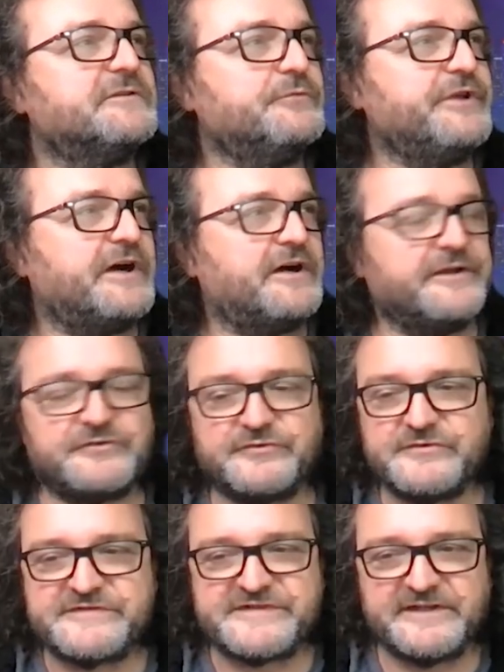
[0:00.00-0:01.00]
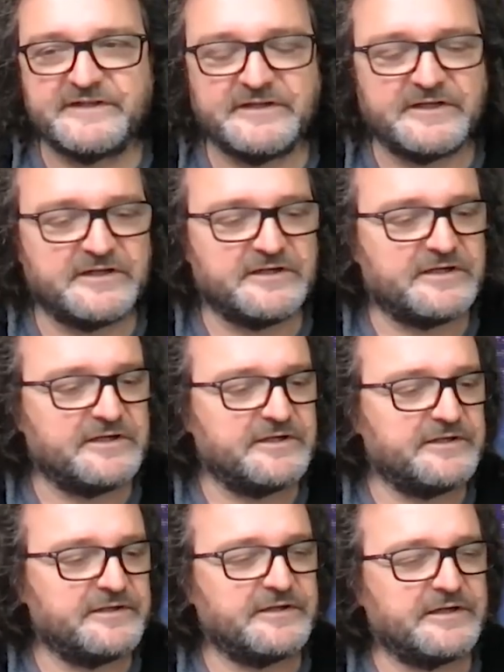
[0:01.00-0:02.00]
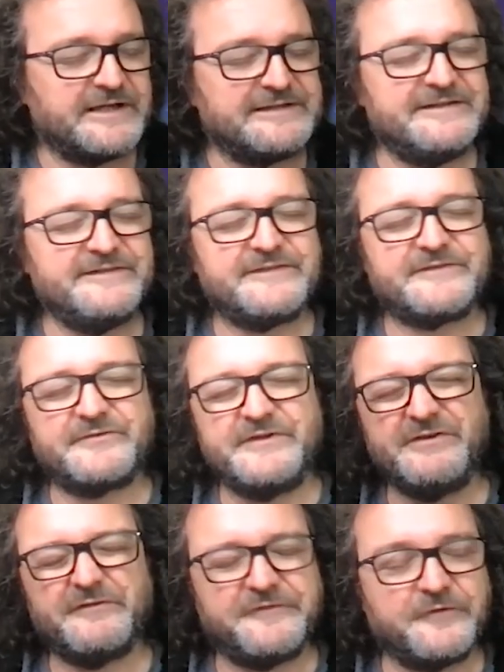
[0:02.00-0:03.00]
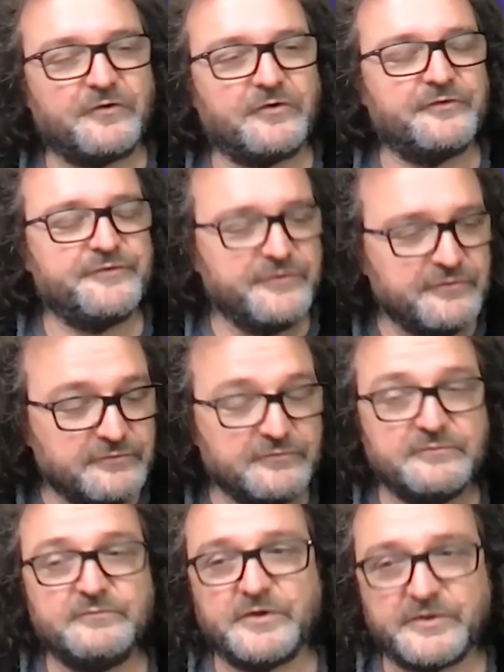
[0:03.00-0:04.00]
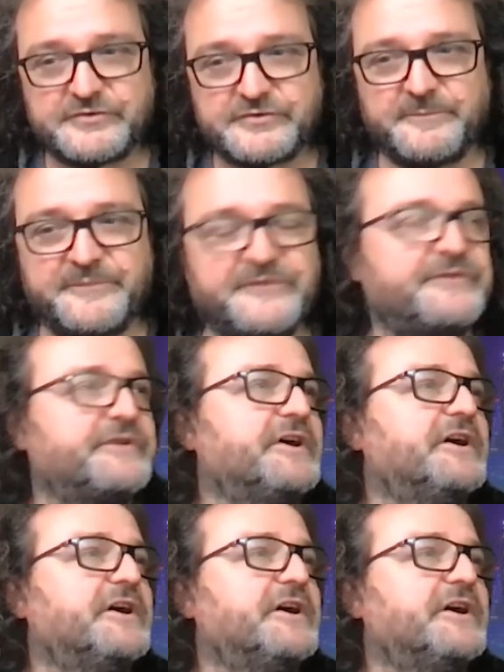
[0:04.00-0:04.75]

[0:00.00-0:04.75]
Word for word: we are introducing uh, at least three or four new workshops